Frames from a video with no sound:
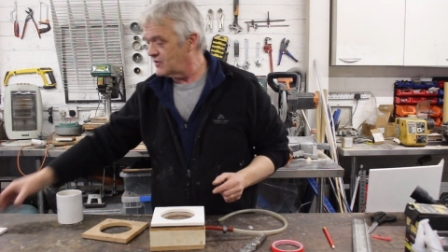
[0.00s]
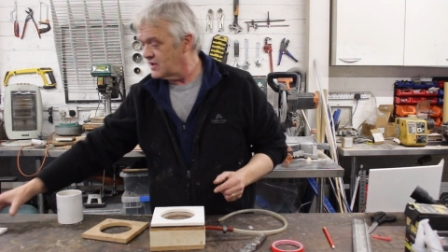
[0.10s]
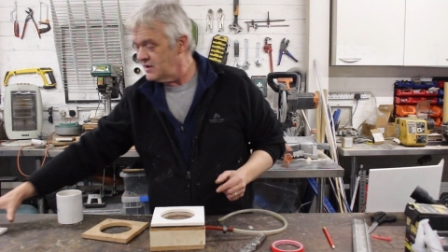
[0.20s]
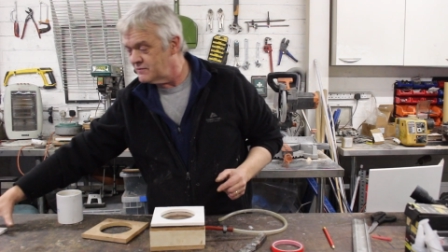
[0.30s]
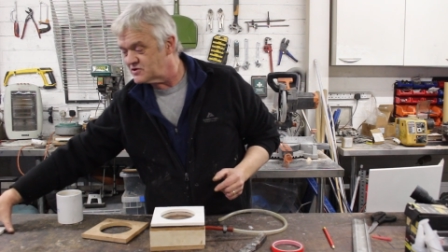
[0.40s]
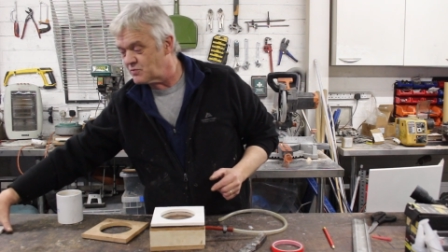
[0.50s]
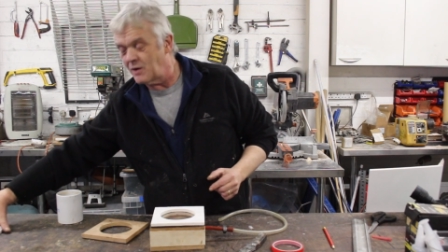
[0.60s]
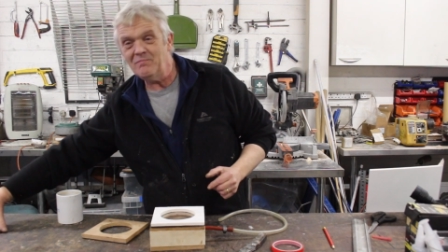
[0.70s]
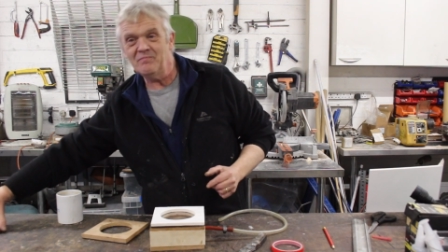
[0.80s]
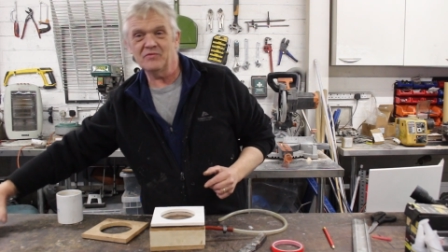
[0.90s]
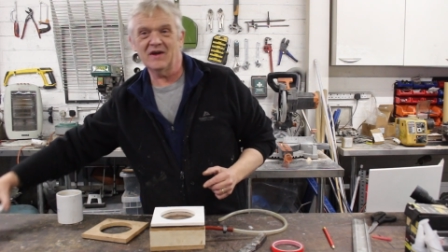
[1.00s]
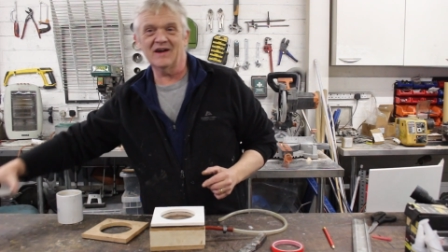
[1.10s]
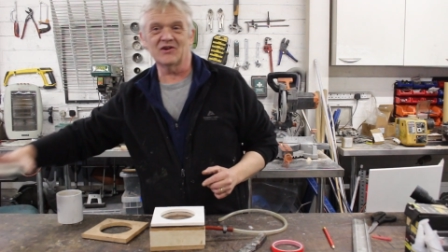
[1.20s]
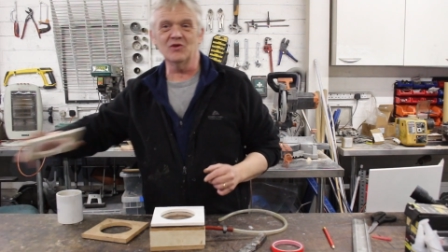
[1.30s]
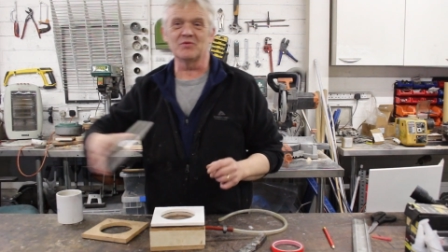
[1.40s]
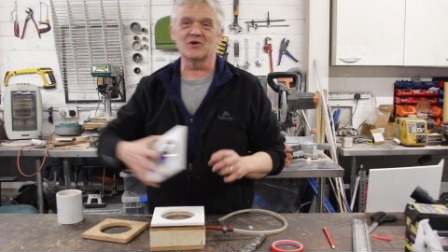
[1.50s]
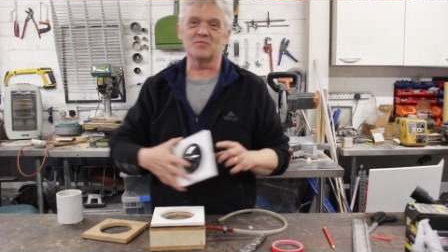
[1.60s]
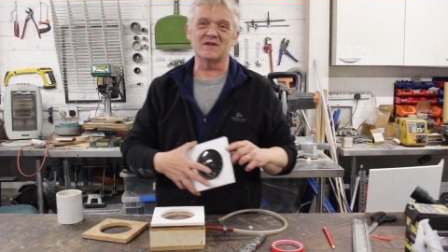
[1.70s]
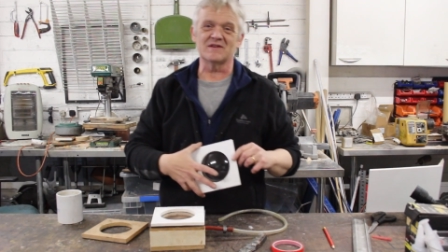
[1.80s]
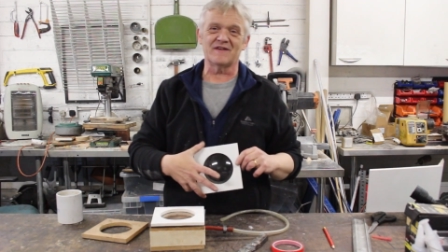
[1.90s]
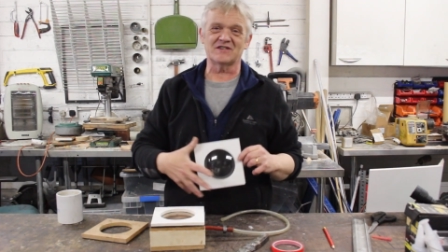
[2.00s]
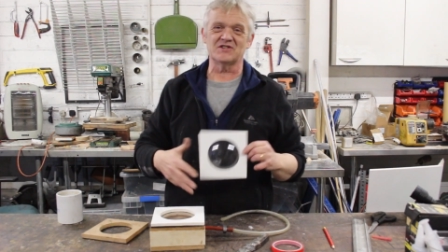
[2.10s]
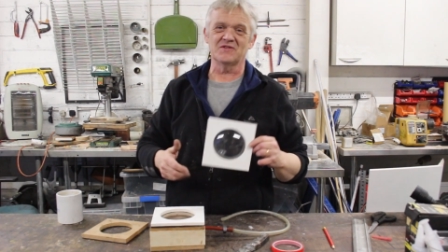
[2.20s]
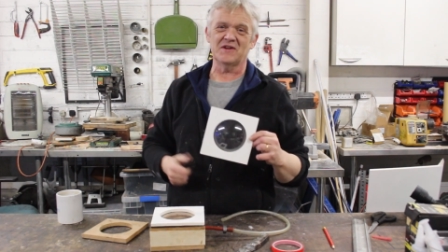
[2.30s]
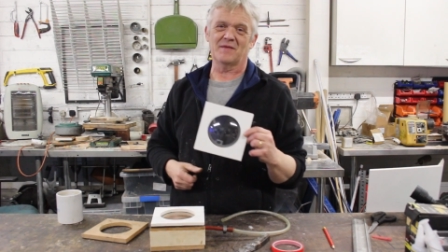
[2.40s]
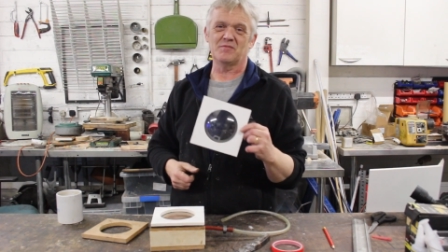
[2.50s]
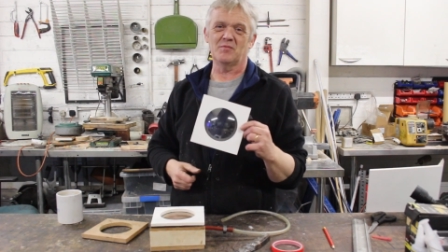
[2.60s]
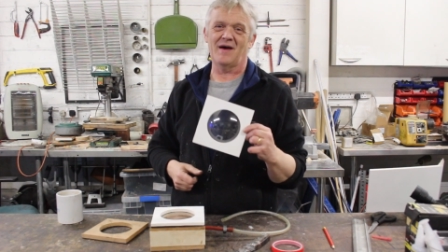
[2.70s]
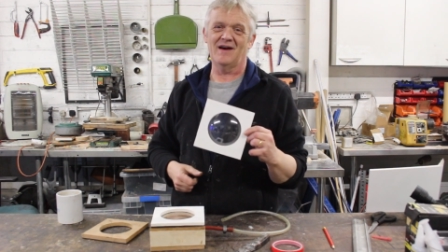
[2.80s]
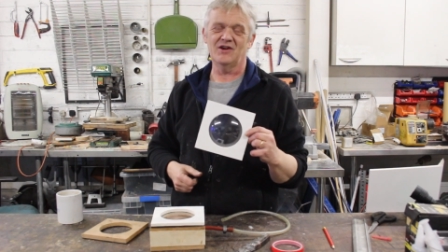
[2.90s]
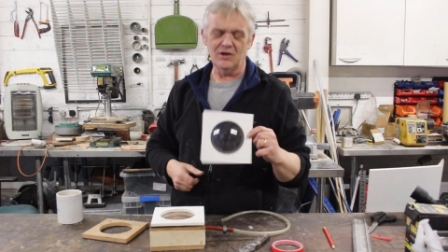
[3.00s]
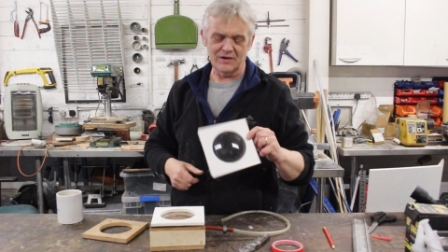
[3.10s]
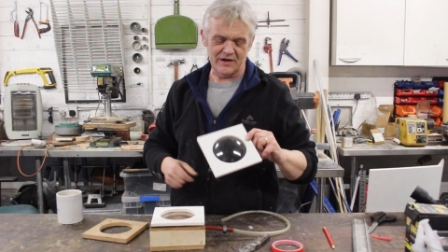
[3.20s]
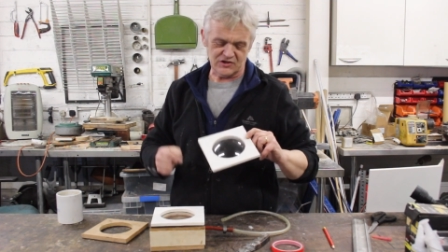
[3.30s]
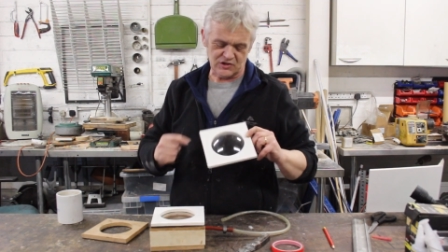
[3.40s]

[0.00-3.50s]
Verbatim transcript: And here is one in good Blue Peter fashion that I prepared earlier.